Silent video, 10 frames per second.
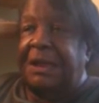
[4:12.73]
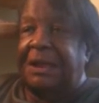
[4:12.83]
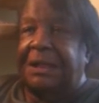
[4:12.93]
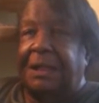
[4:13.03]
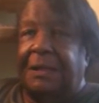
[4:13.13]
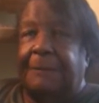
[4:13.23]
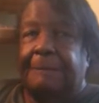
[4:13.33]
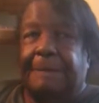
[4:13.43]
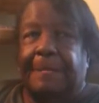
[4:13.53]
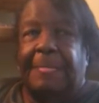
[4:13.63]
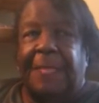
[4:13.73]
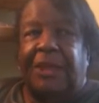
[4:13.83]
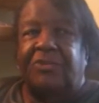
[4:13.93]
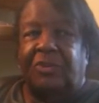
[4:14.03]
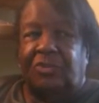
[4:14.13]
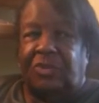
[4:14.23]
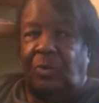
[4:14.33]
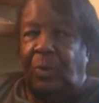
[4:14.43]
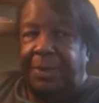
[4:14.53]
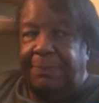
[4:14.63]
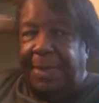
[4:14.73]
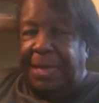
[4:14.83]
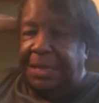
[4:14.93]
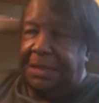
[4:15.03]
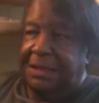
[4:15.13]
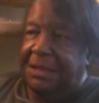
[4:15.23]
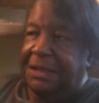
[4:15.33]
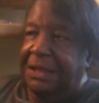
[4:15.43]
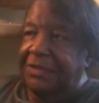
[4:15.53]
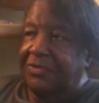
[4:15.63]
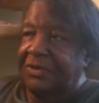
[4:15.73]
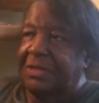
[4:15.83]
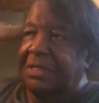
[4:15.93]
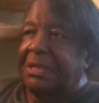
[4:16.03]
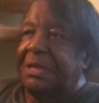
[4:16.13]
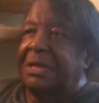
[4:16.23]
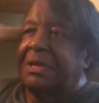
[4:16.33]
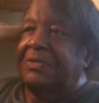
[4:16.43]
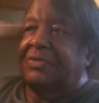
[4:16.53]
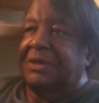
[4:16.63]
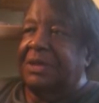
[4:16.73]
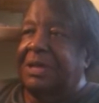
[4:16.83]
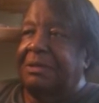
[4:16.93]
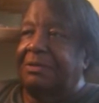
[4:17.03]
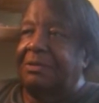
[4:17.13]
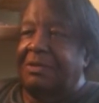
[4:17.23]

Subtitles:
And so she went back in the kitchen to get